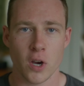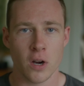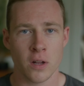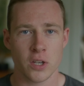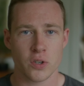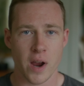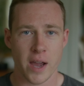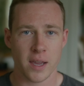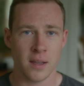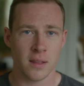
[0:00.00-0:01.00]
Regarding the
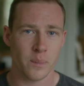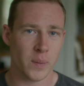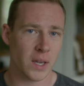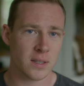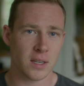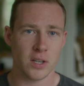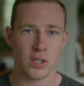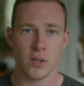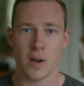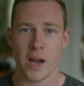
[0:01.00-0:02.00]
tracking, the biggest
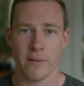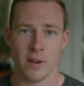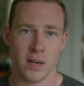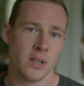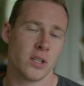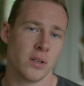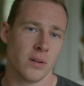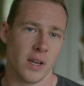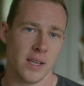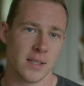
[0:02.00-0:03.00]
issue I ran
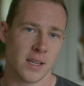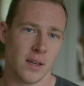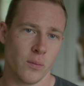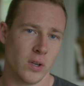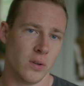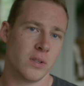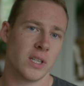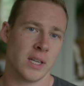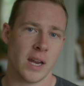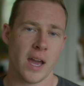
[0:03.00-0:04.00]
into is when you
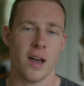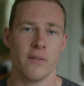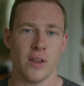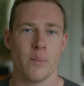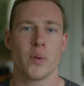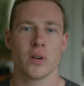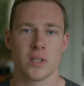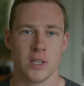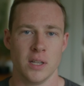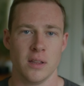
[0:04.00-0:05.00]
didn't have a
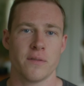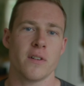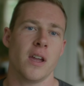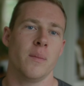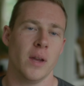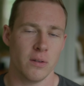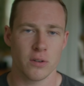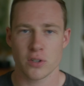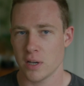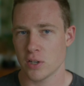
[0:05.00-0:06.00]
person in the frame and you
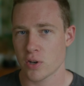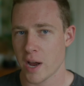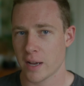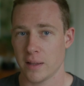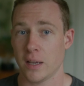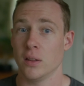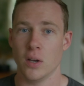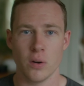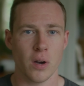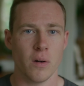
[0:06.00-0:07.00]
were trying to track like a
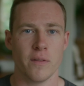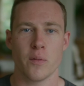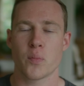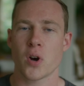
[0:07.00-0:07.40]
logo of a